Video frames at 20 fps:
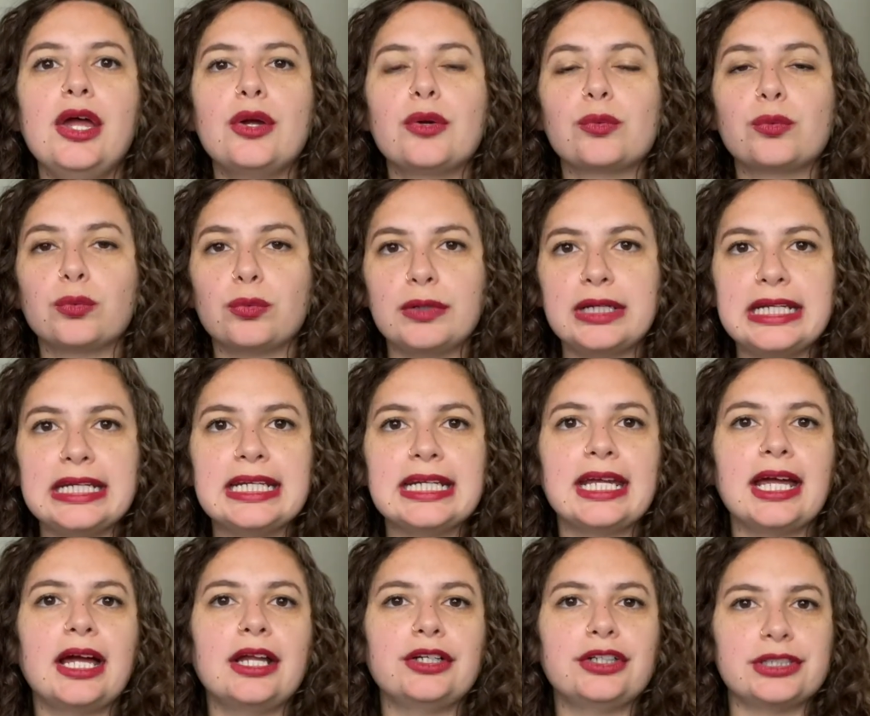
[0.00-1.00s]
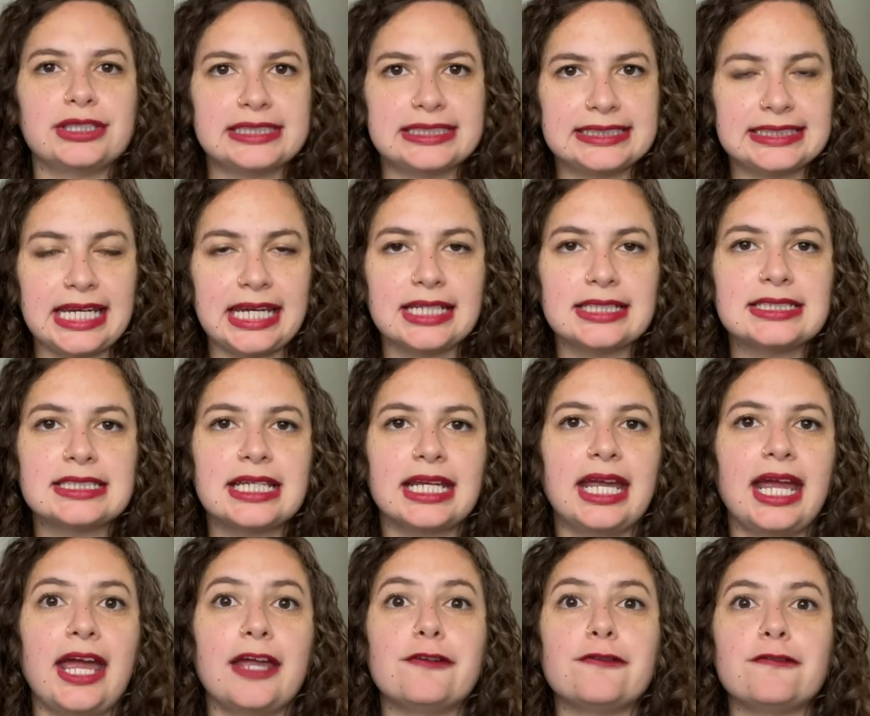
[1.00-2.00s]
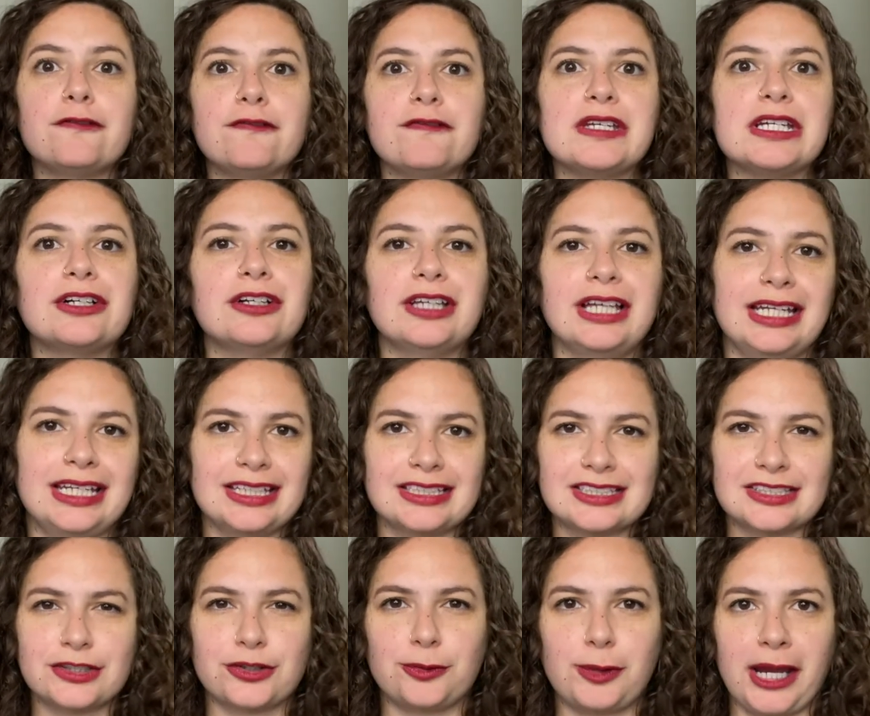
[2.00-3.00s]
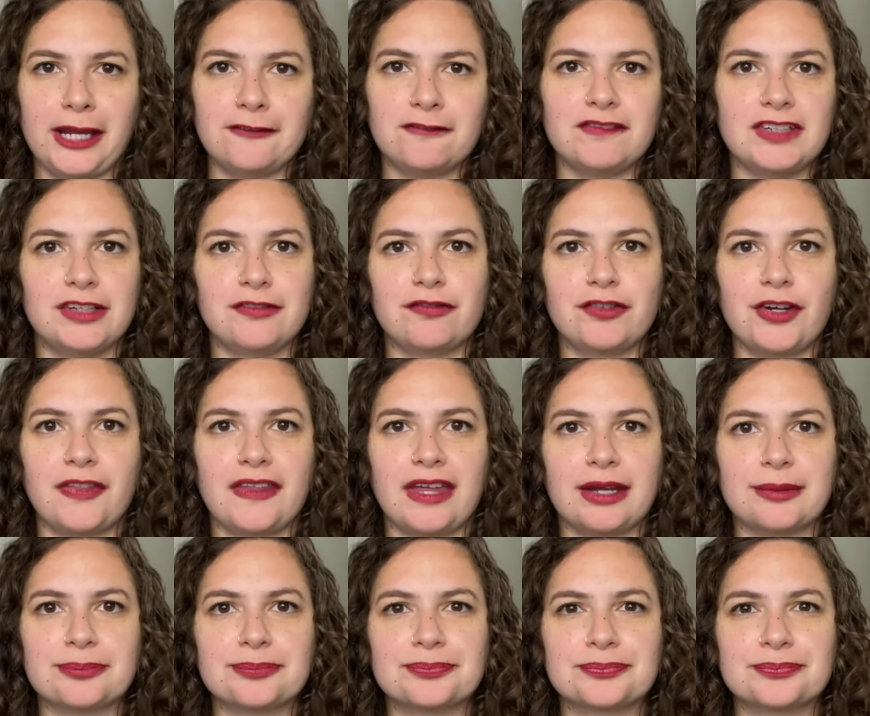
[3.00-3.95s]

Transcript: read it, understand it, and feel like it's the right fit for them.